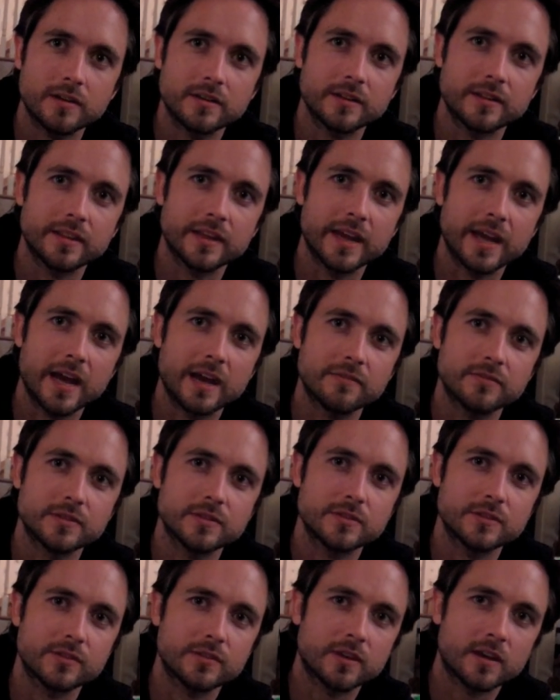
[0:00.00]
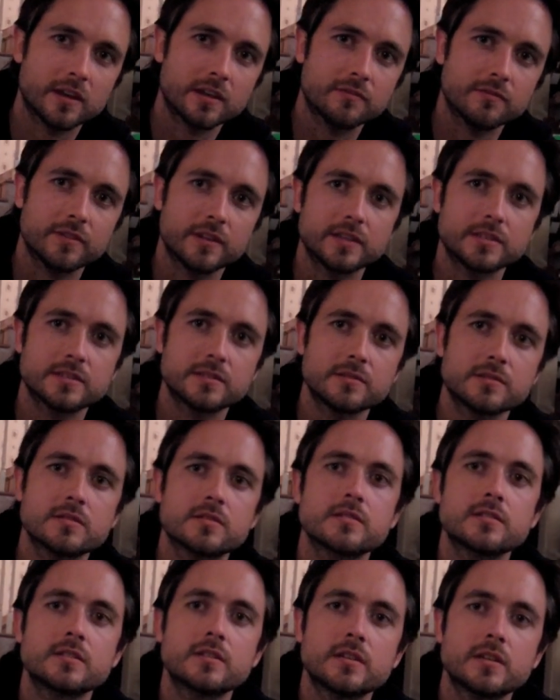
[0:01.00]
and they have to just kind of face those
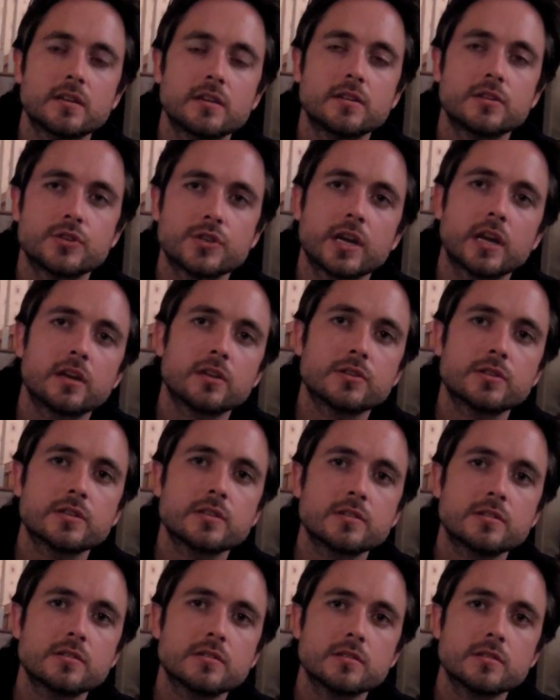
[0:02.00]
challenges.